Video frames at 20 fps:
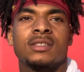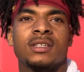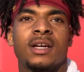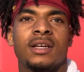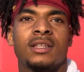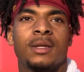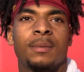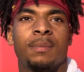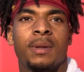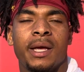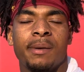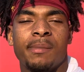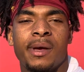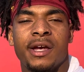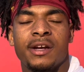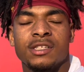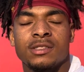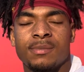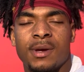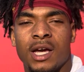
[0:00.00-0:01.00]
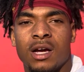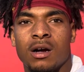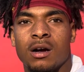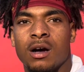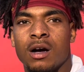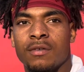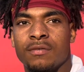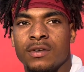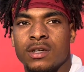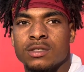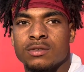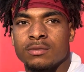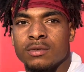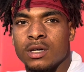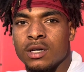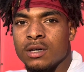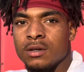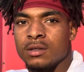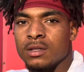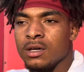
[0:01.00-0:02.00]
Like, the playmakers make our offense,
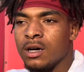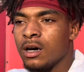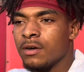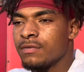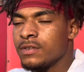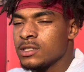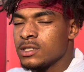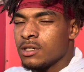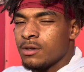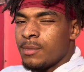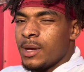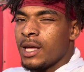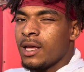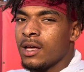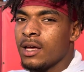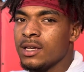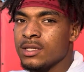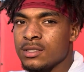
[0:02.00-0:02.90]
the offense don't make us.